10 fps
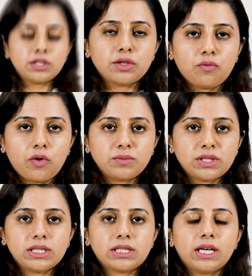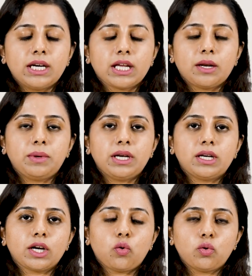doesn't form then it can be
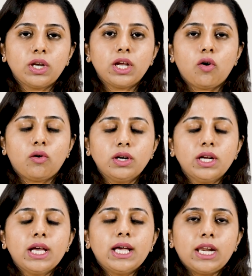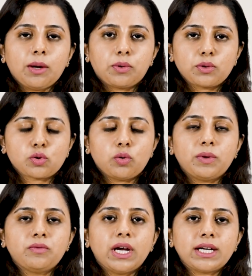detected only on
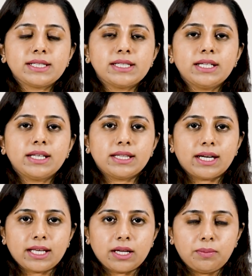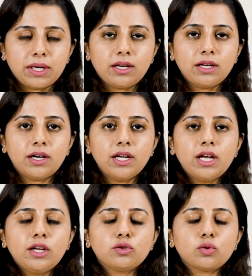laparoscopy. If that is there, then that can be cleared.
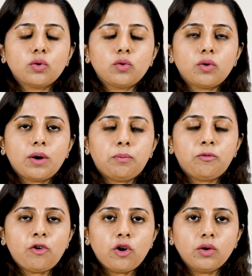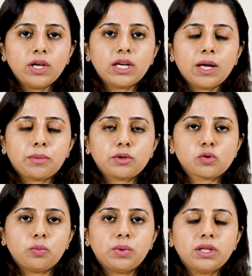So uh, following
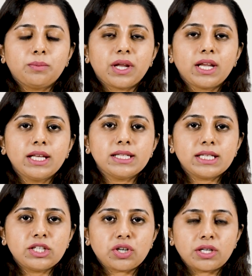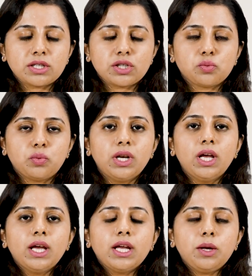laparoscopy, the pregnancy chances will
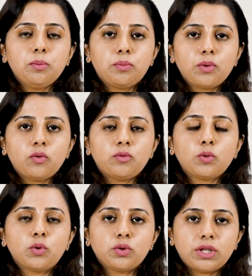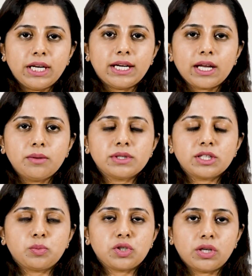improve two to three times,
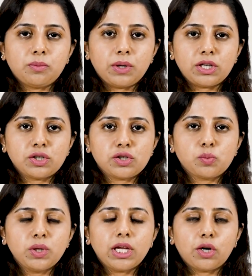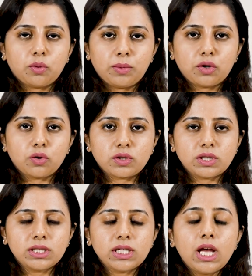especially in patients with
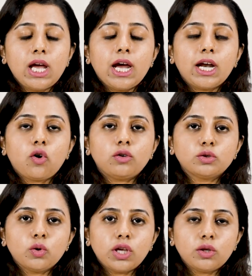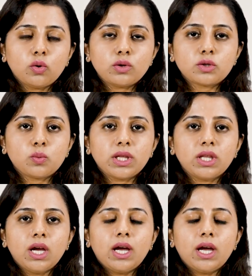endometriosis and also in those with